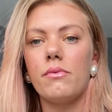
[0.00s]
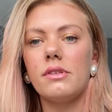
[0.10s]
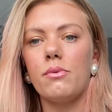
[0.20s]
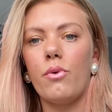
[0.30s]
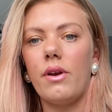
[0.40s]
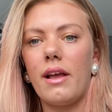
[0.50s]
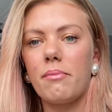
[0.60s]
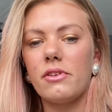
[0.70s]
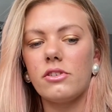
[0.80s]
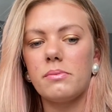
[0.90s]
this morning,
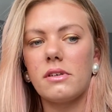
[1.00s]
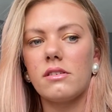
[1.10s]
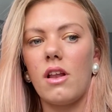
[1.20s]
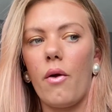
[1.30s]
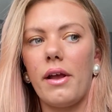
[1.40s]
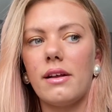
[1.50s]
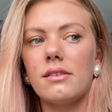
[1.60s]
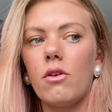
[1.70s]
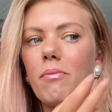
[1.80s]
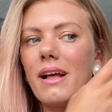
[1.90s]
but just because the lighting is a
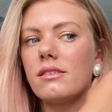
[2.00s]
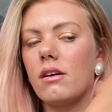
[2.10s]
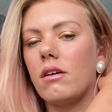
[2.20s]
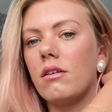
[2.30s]
lot better.